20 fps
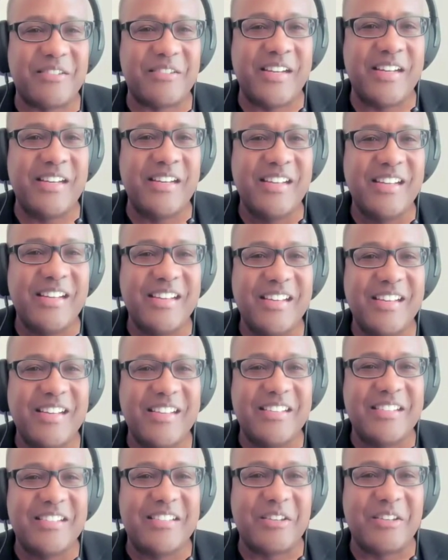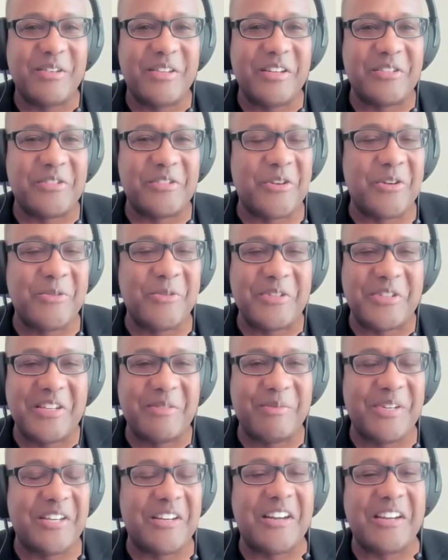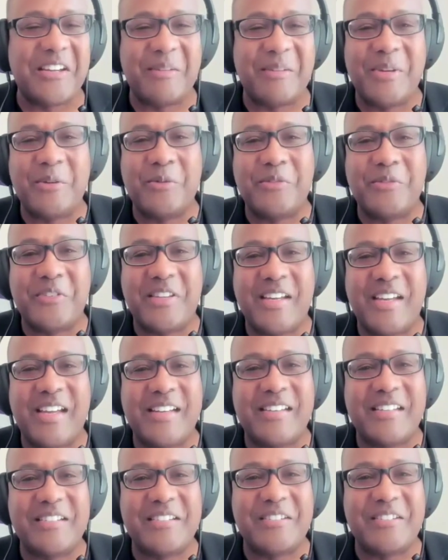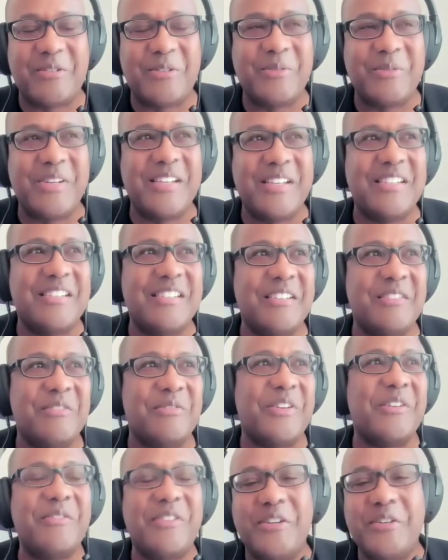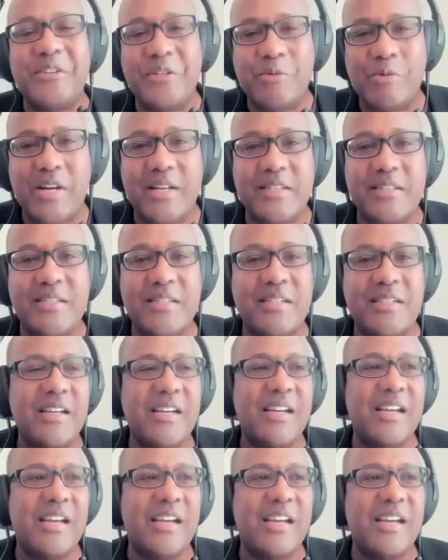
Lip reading: right? So there's always going to be an argument over that. It's very, very nuanced.